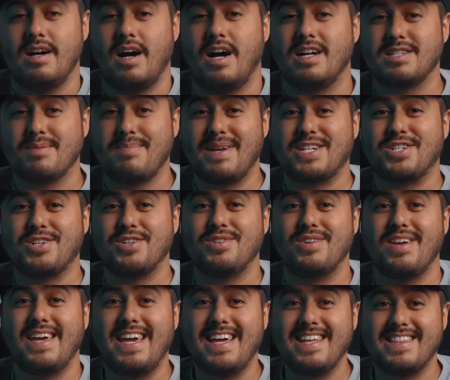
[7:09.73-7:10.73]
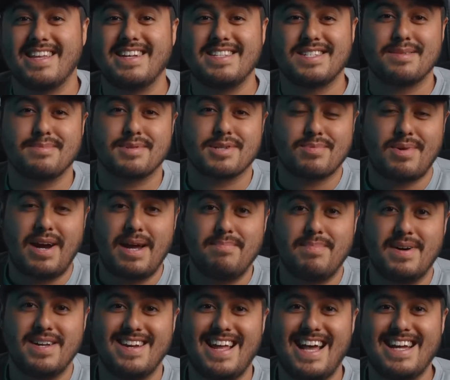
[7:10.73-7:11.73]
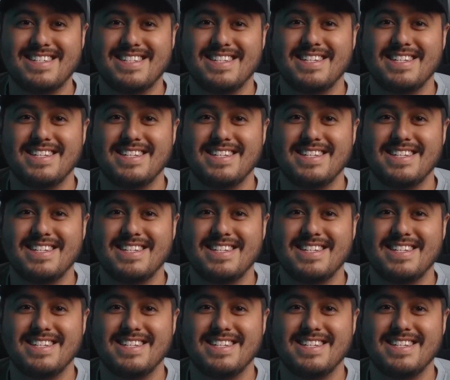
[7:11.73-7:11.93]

Also, make sure to hit that subscribe button as